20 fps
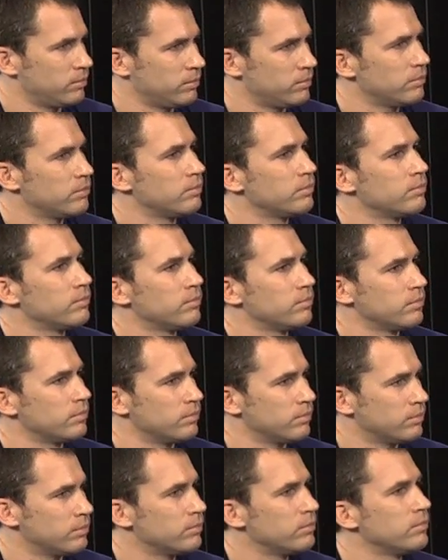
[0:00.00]

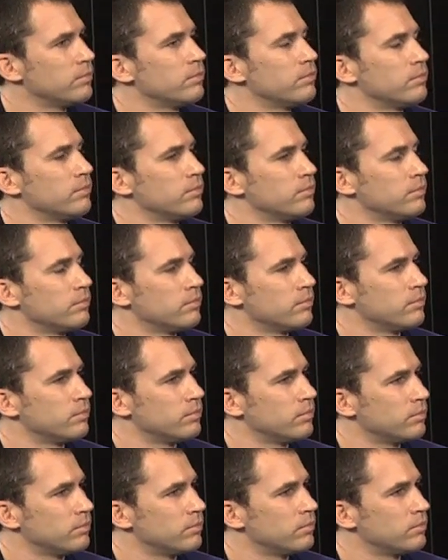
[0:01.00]

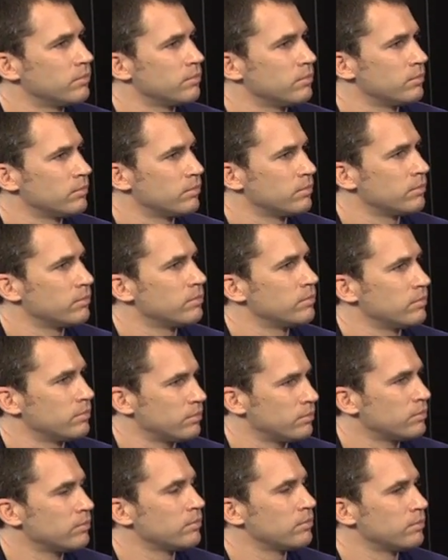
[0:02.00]

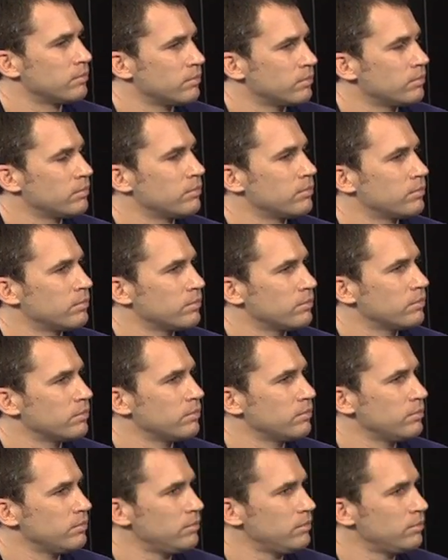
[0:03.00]

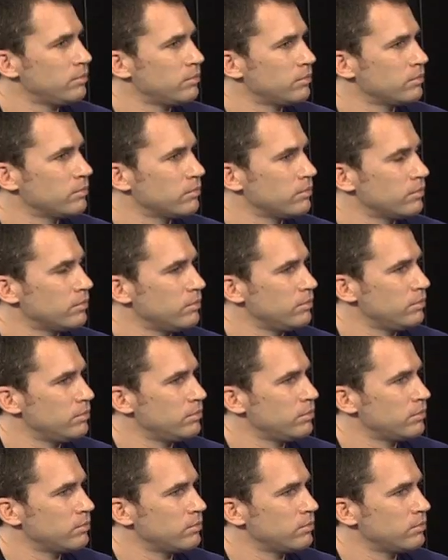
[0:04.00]
No words are spoken by the person on screen.